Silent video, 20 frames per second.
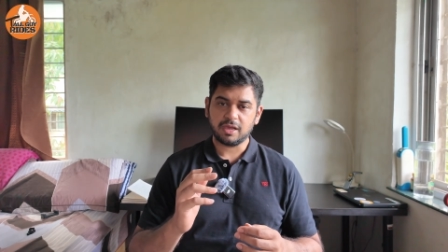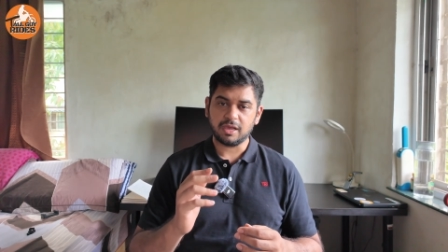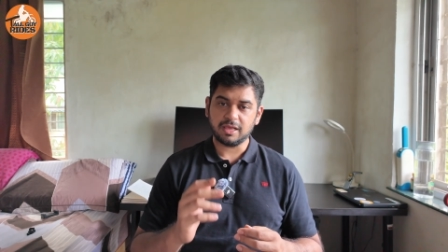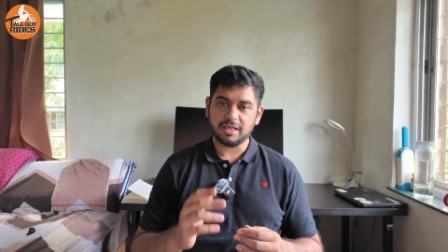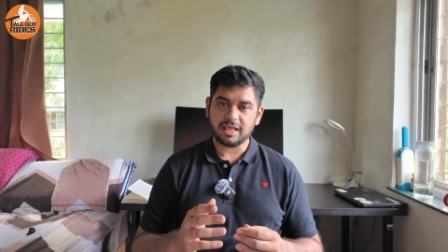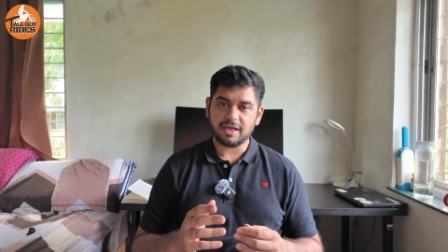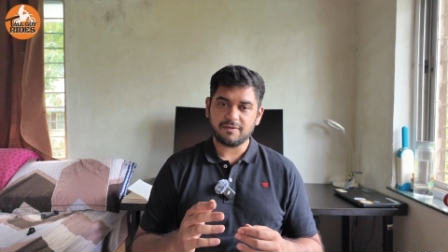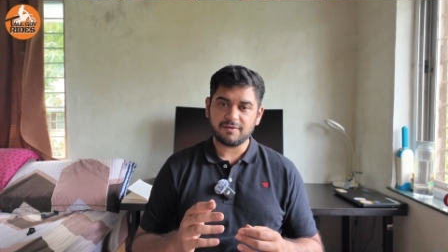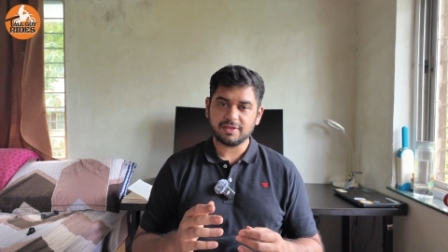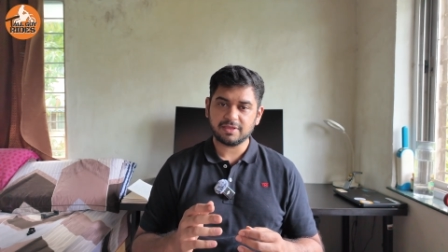
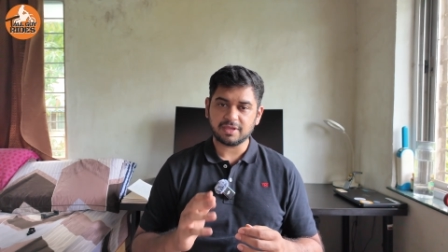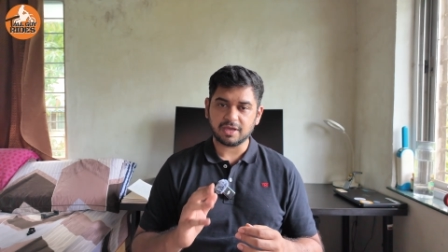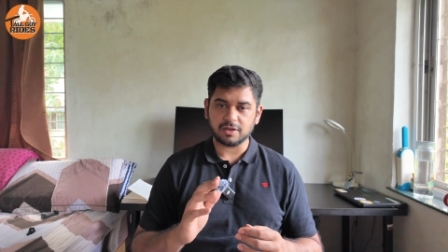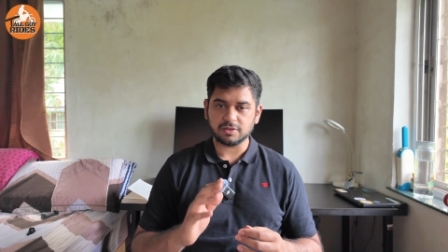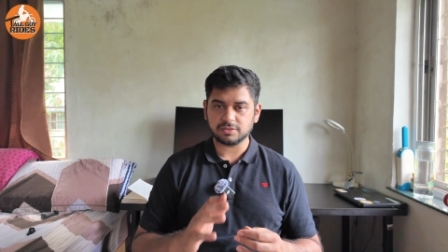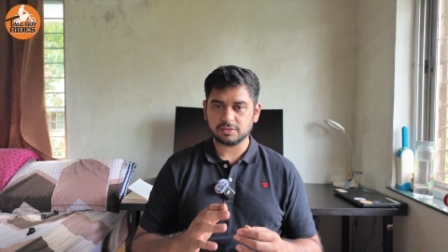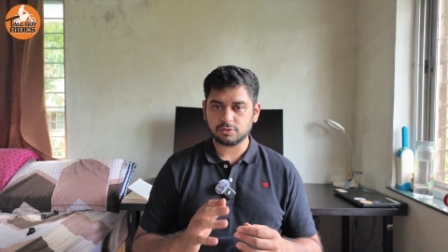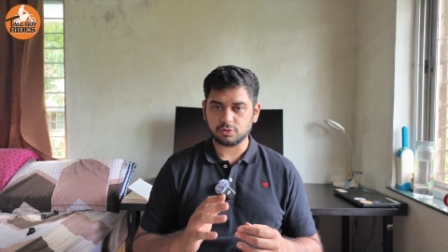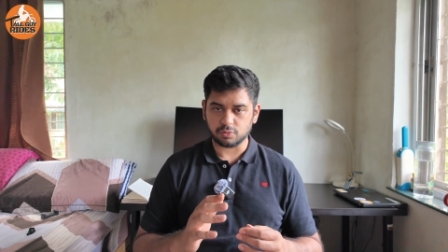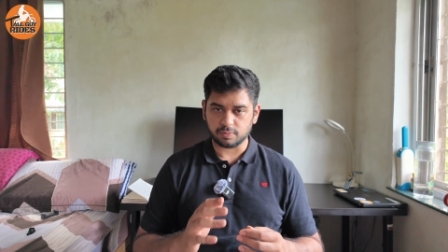
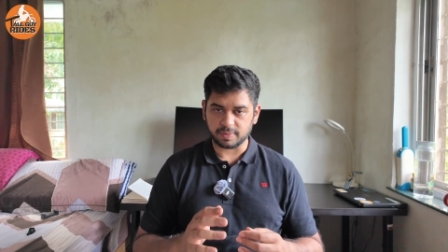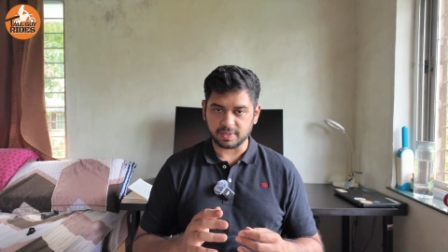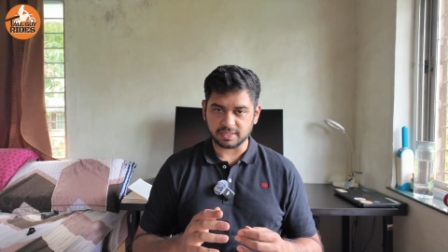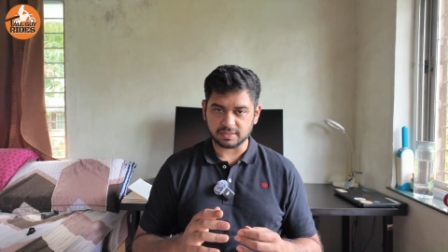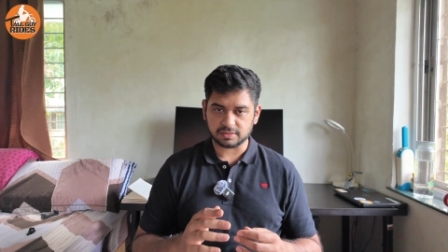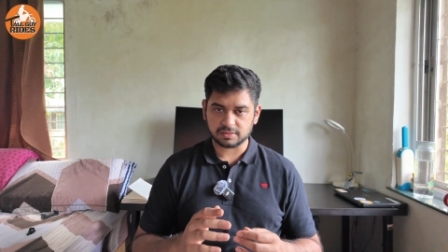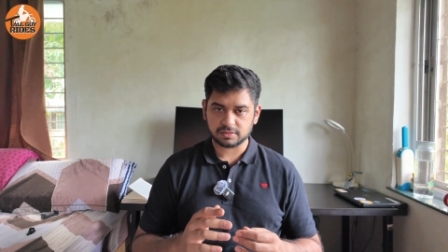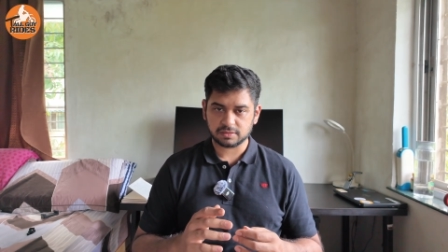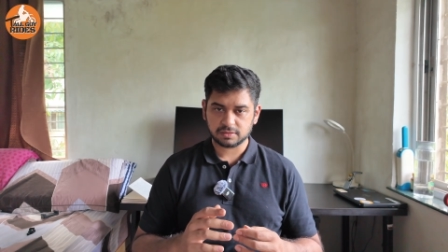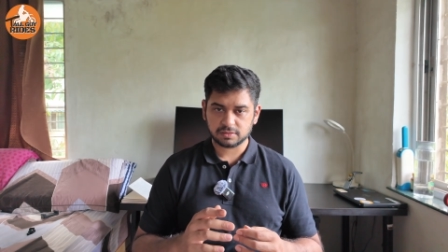11,000
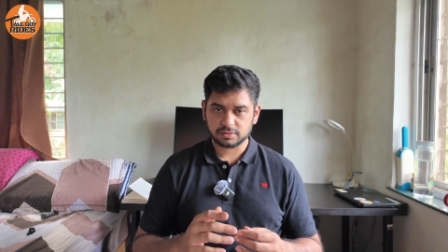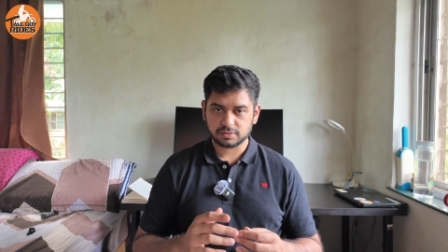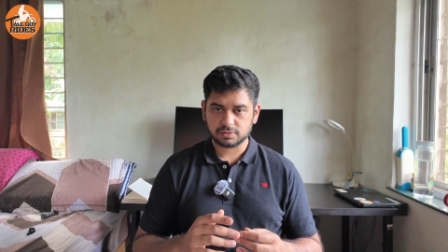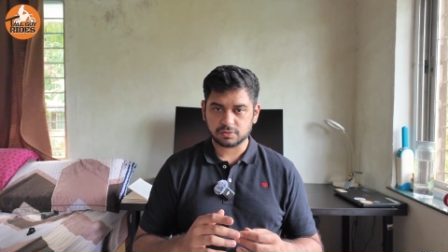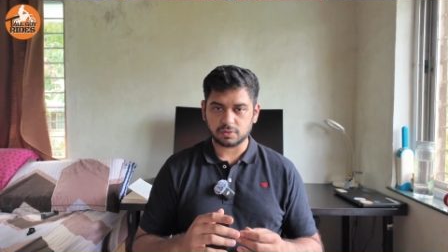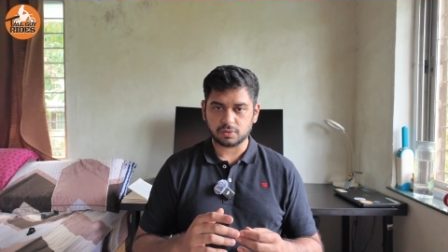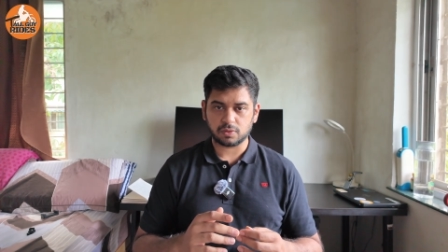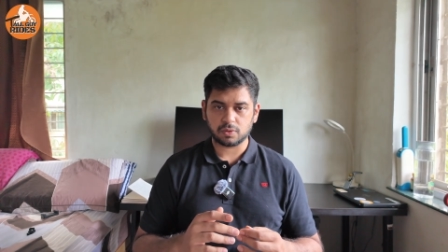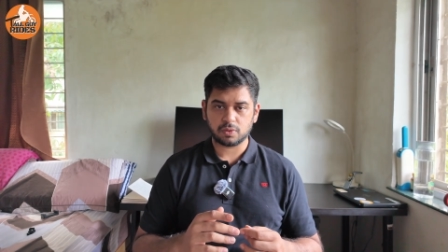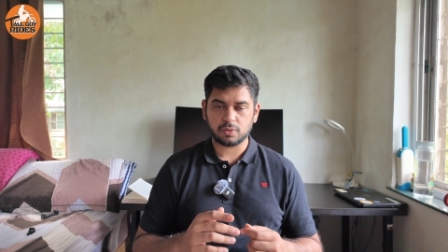rupees.
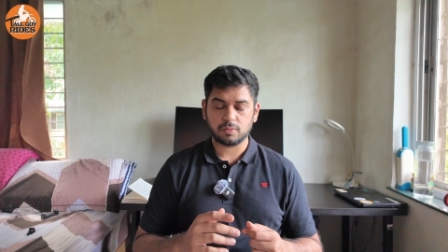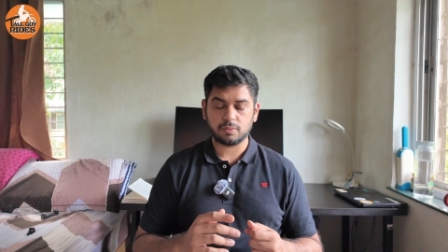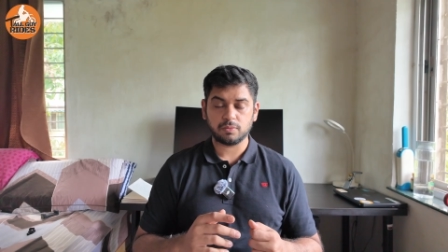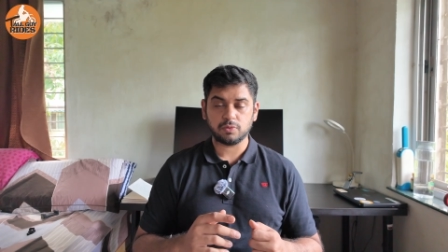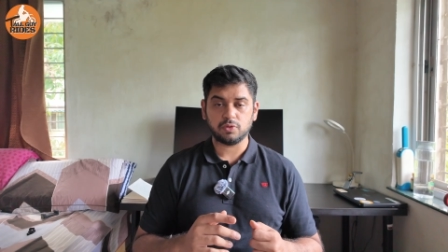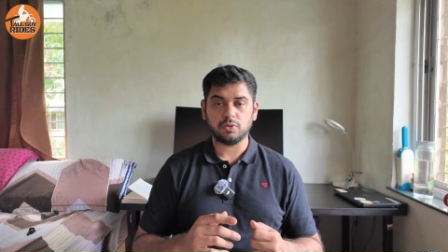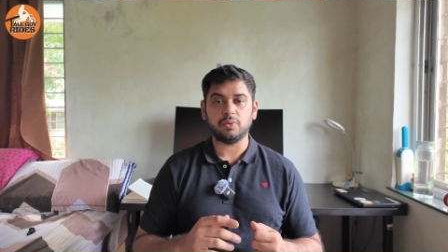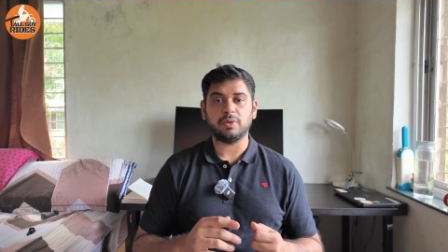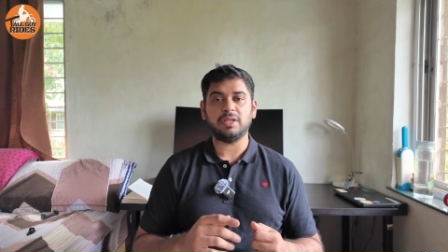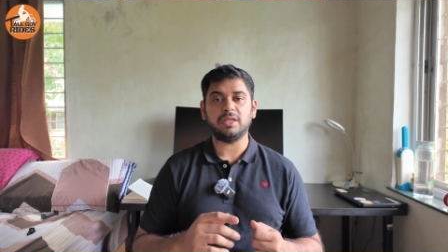So
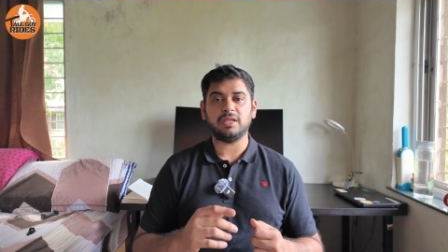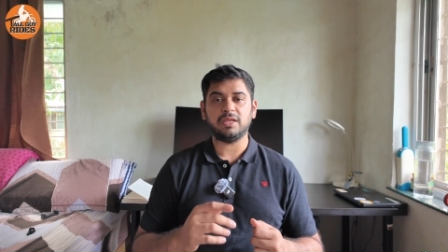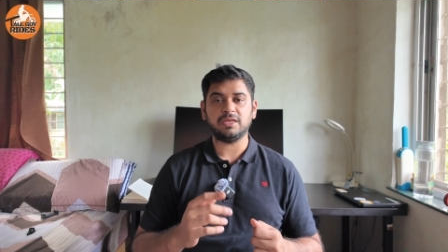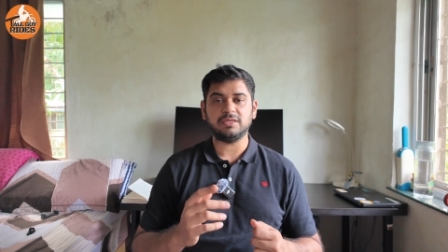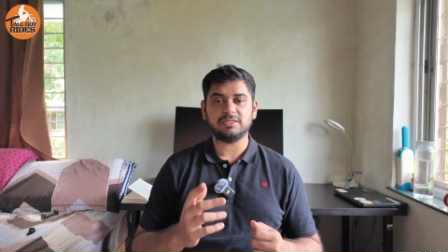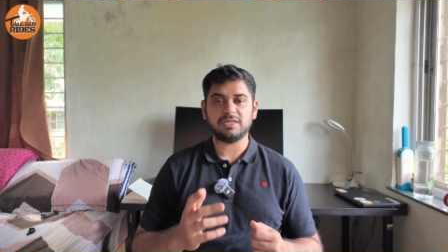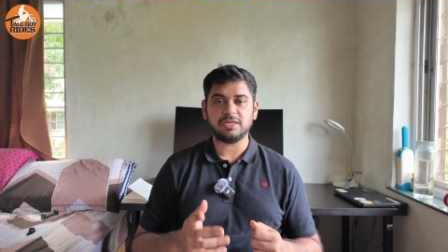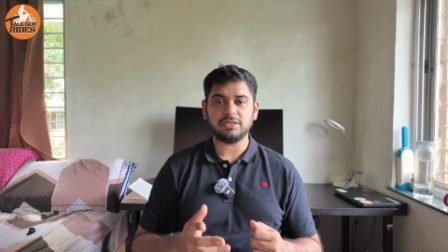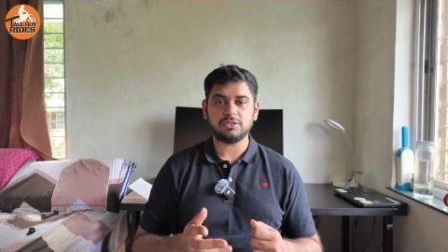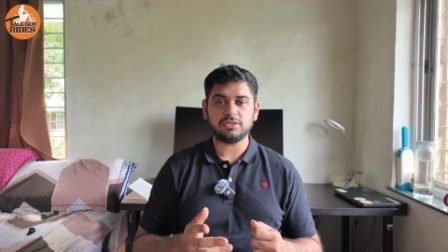you will
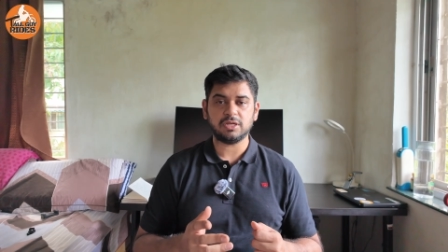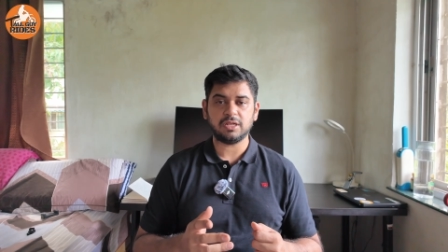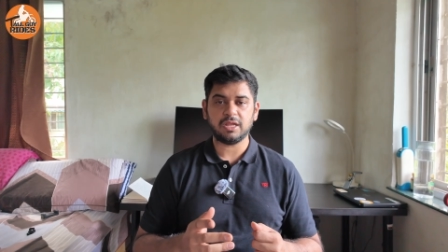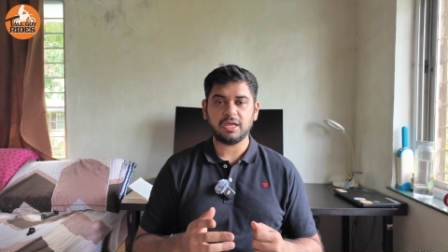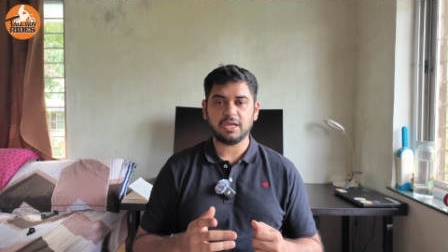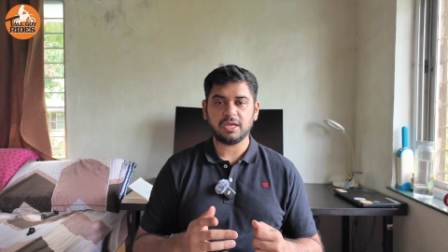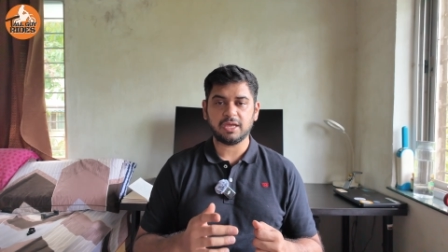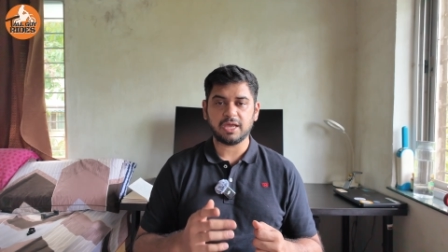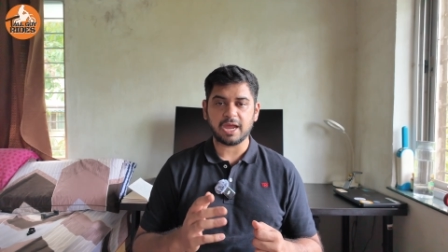essentially